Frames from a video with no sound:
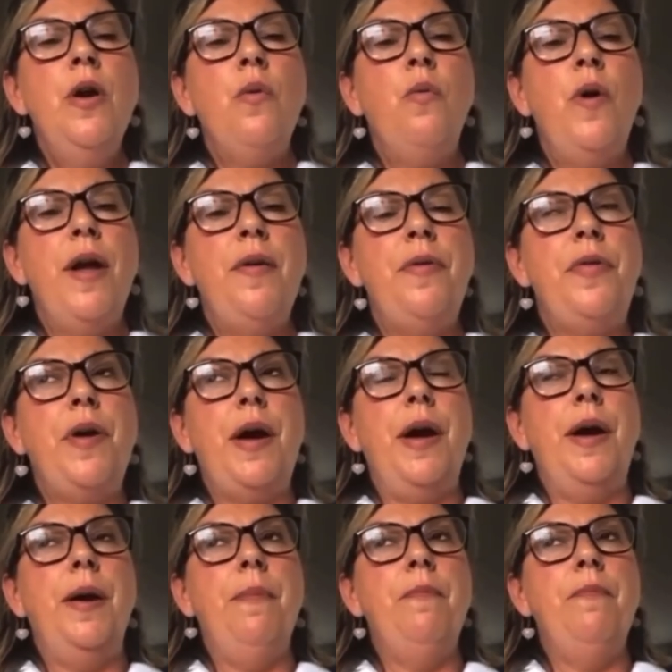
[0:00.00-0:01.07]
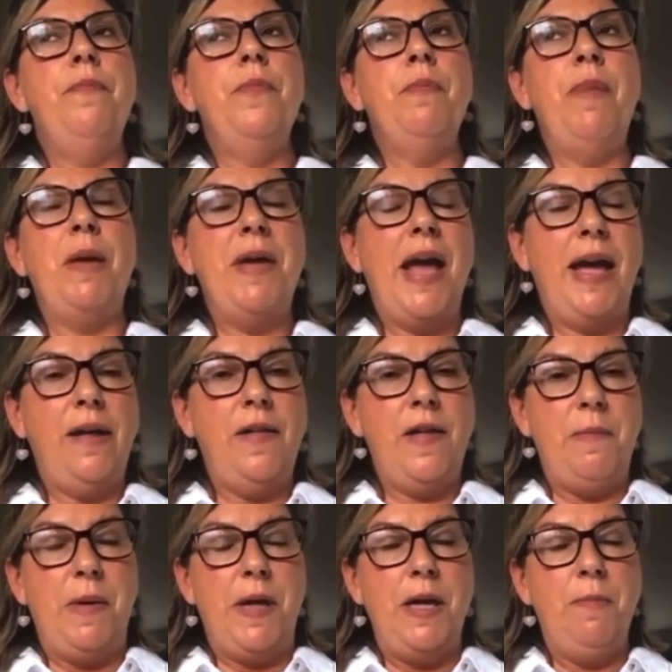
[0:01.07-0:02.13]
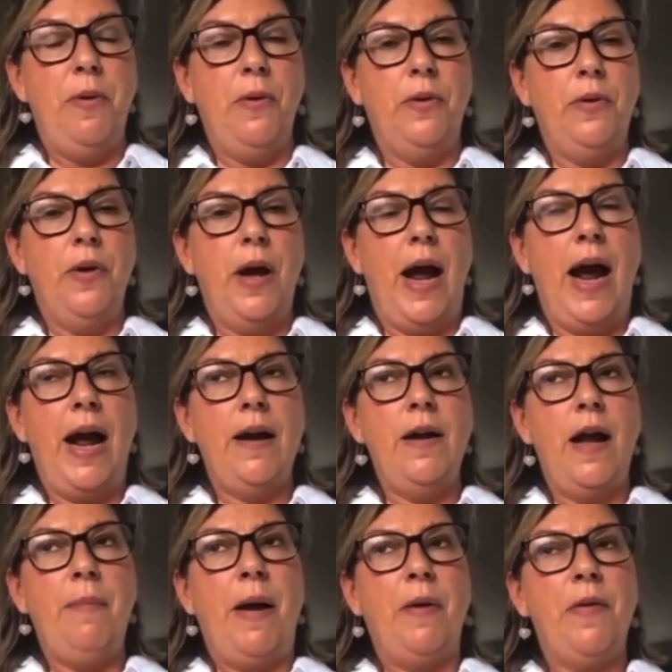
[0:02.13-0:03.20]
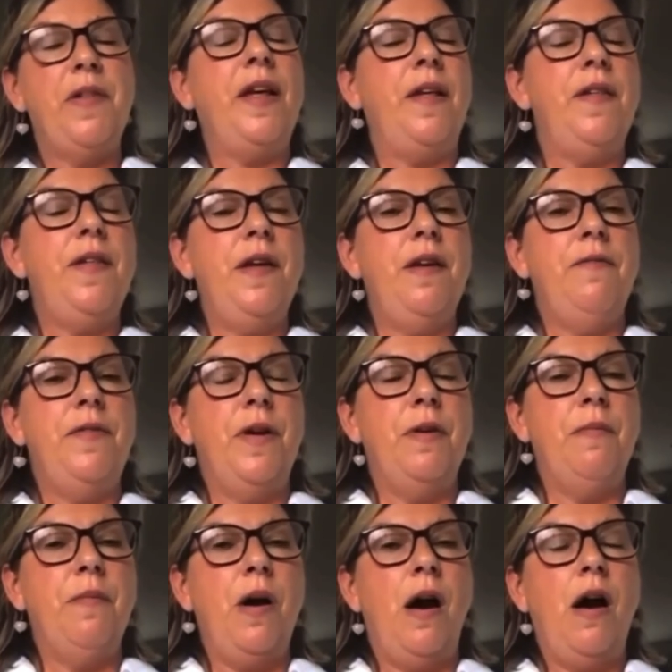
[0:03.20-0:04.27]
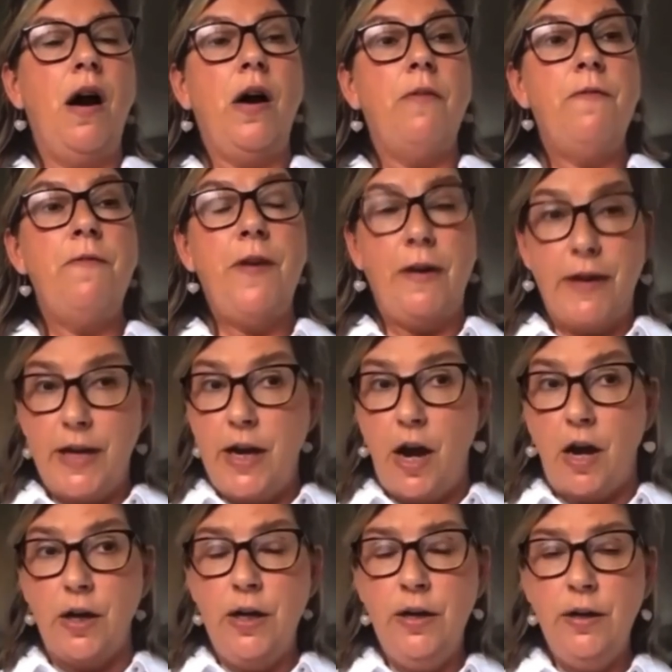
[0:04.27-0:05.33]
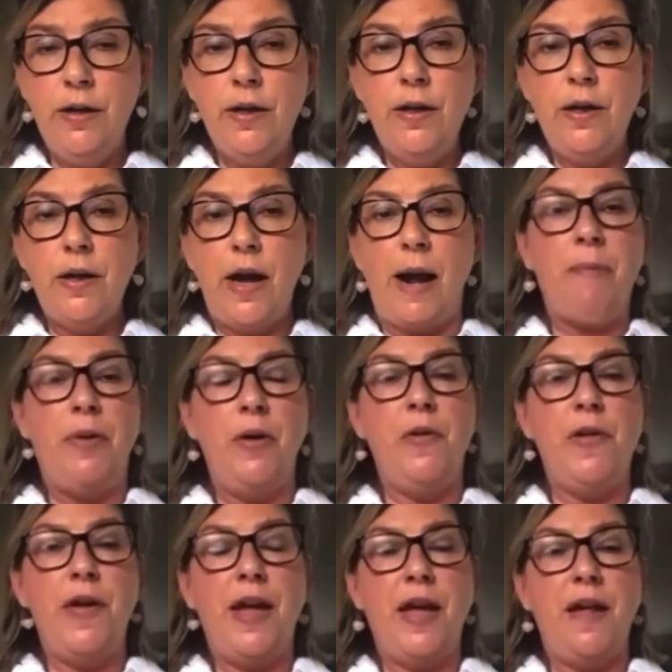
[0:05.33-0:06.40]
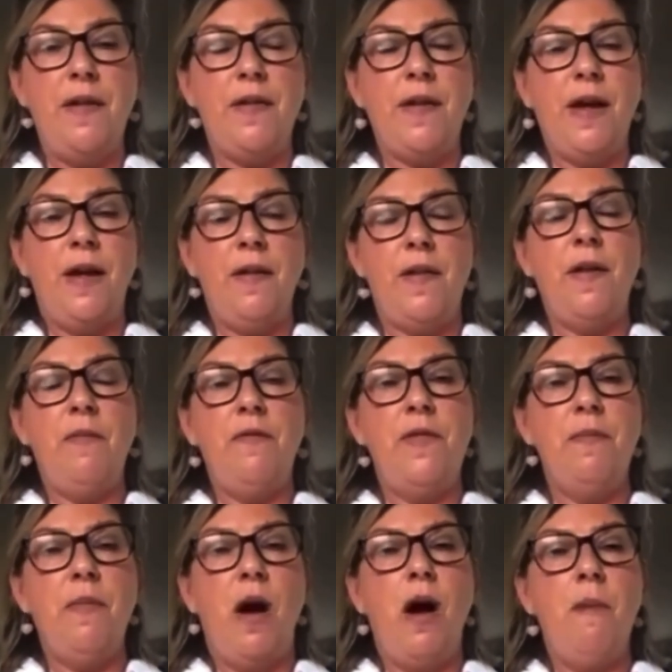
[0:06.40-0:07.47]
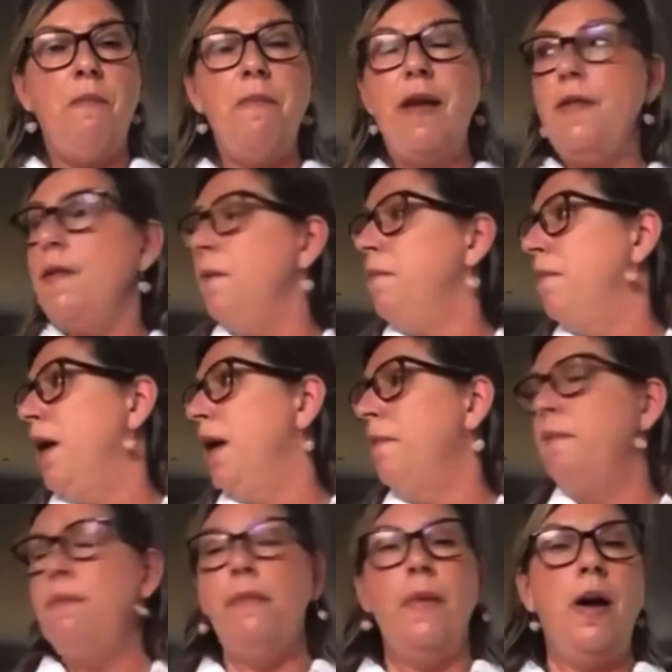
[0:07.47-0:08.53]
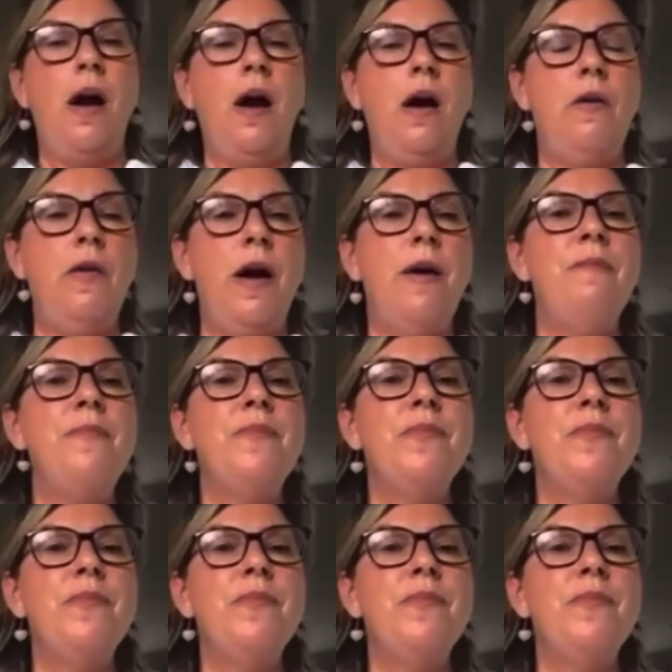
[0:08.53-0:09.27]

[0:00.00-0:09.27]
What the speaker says: with maybe 80 people, and about 60 of them are very young amputees, and some of them are